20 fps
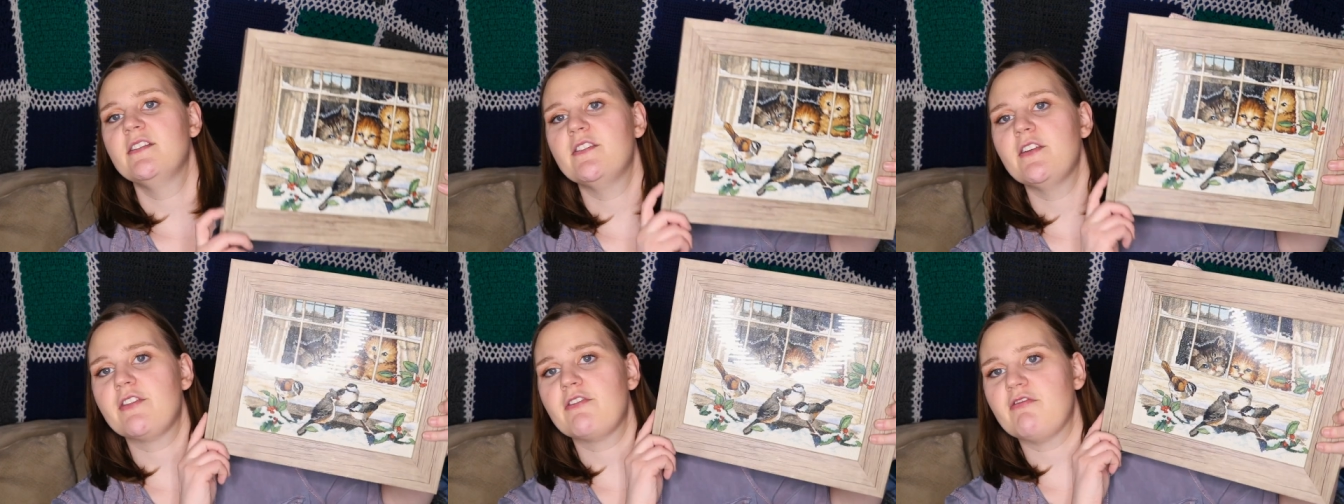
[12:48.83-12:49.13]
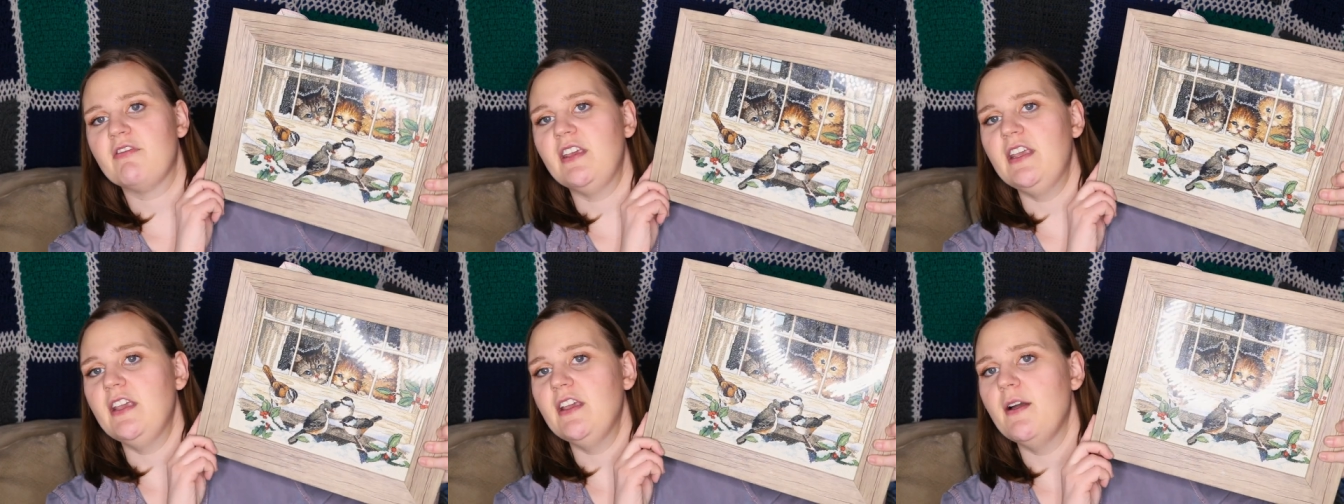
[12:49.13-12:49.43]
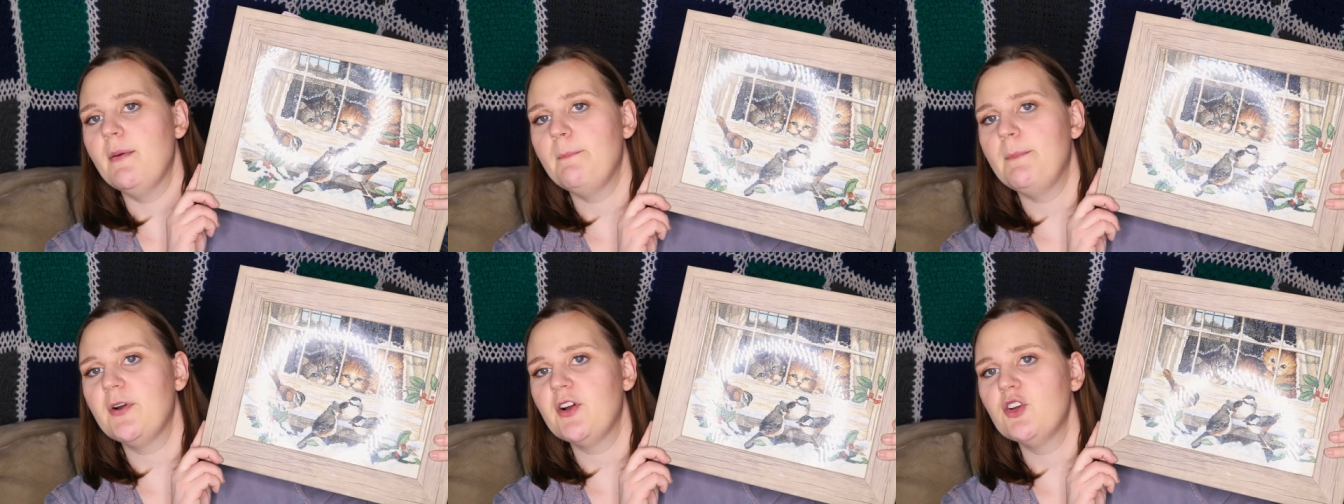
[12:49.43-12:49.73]
the
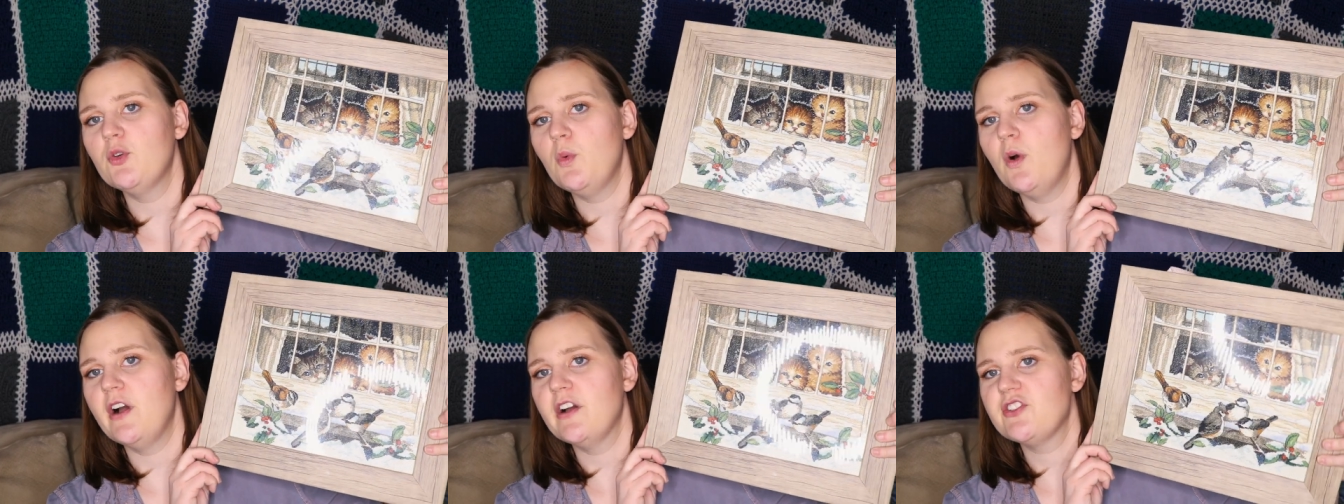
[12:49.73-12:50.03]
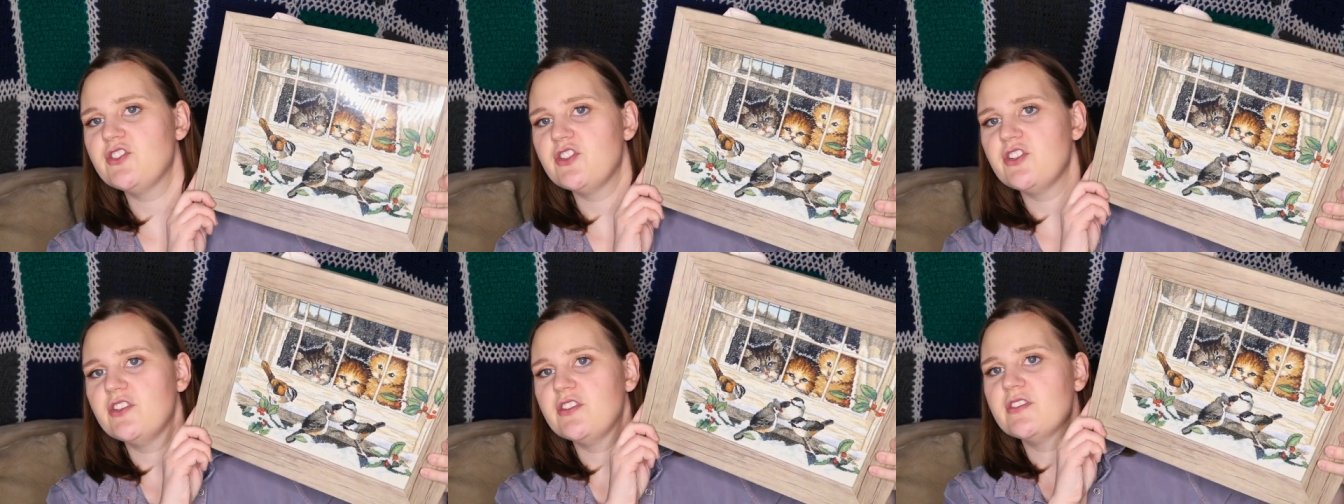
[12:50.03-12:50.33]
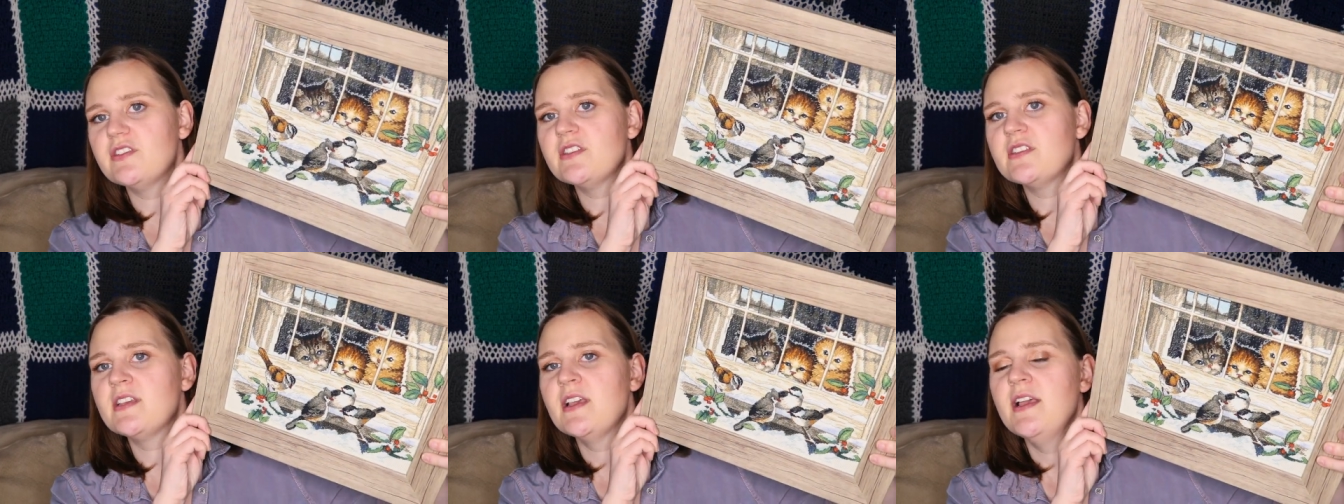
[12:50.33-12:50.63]
three bird
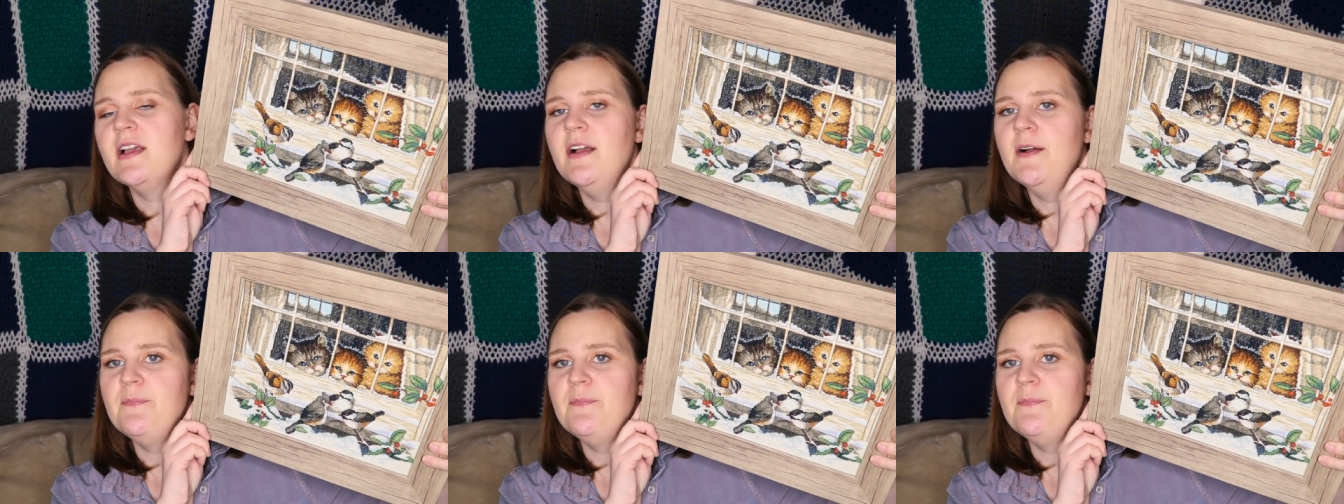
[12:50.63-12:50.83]
watchers,